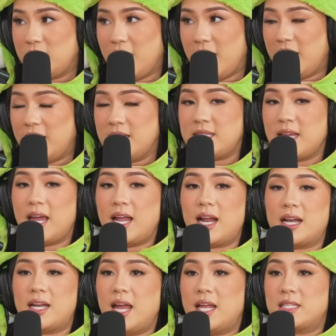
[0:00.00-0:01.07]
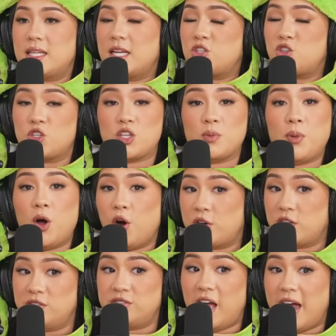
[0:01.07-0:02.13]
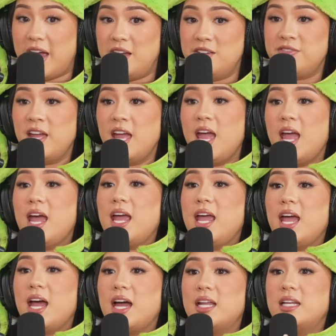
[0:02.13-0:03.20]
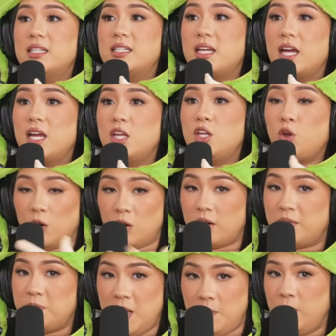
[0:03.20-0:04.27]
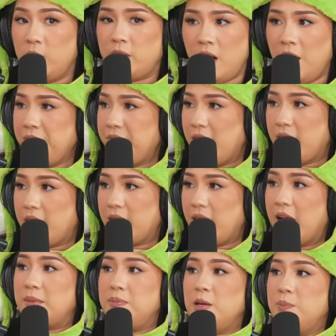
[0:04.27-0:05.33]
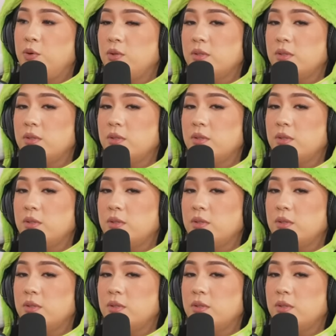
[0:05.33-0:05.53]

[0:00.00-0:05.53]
things, and it's, it's just a part of life, and your people are out there, and people